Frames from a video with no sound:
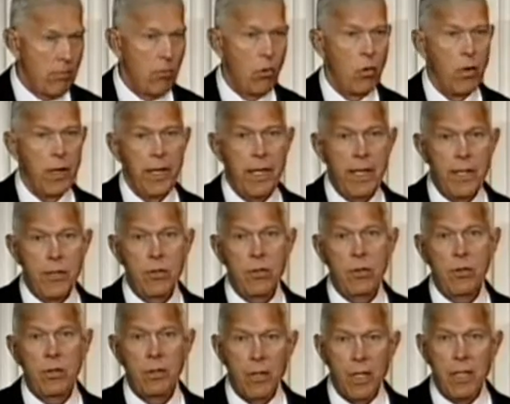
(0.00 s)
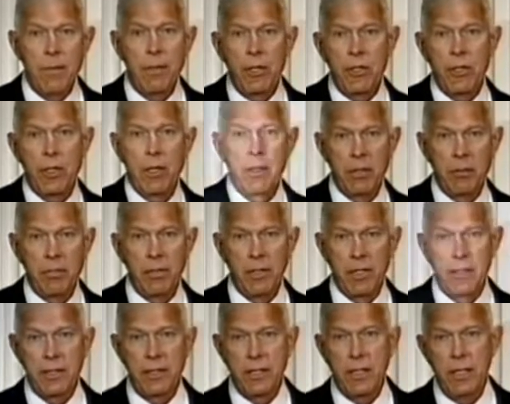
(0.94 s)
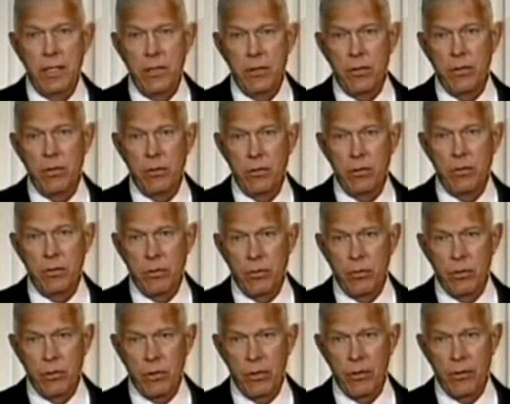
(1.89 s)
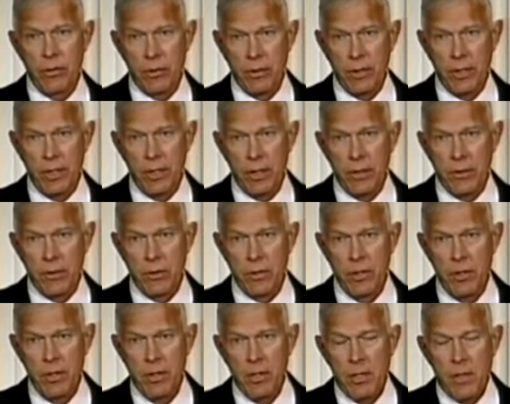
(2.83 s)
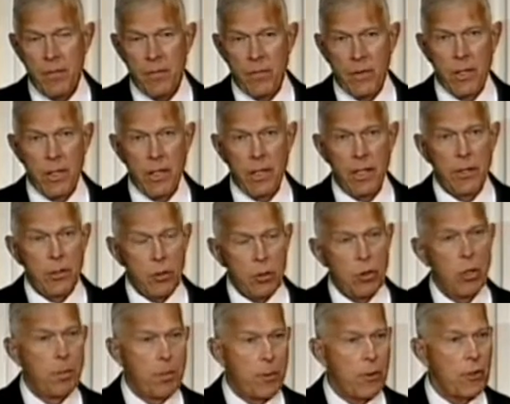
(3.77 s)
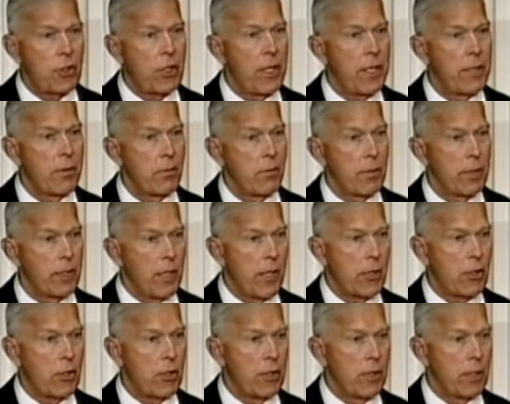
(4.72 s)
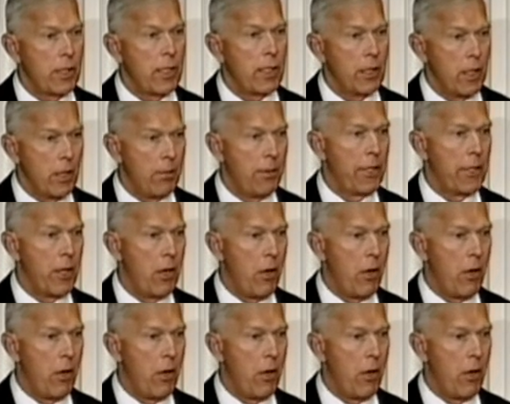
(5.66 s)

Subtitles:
The Saudis are saying that, well, let's keep prices just below the tolerance level.